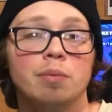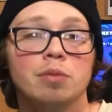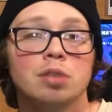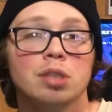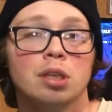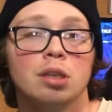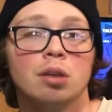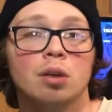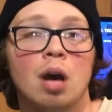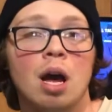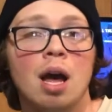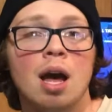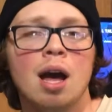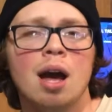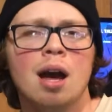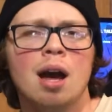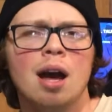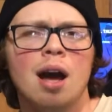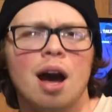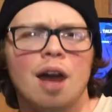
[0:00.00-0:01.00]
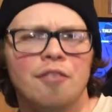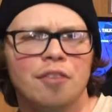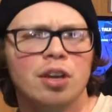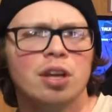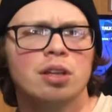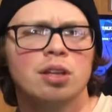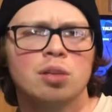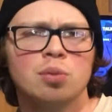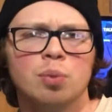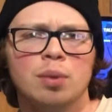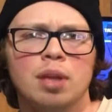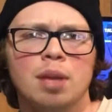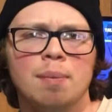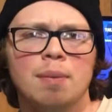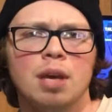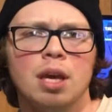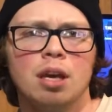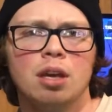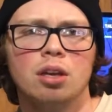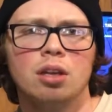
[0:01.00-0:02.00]
so I figured this would give
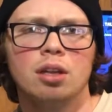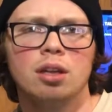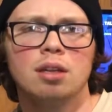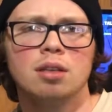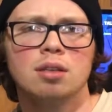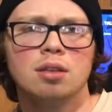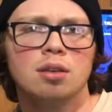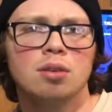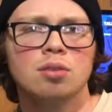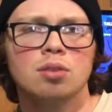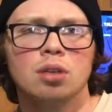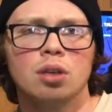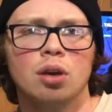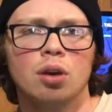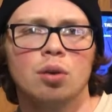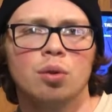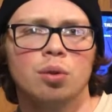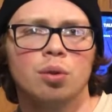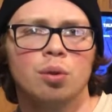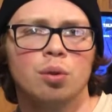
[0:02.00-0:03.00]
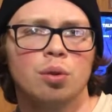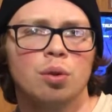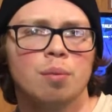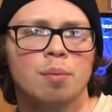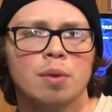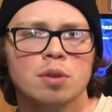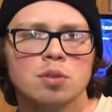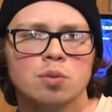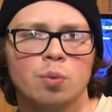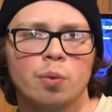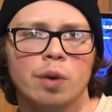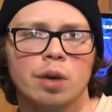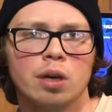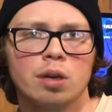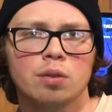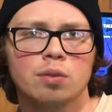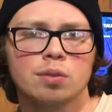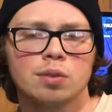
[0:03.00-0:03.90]
me a good excuse to go through them as well.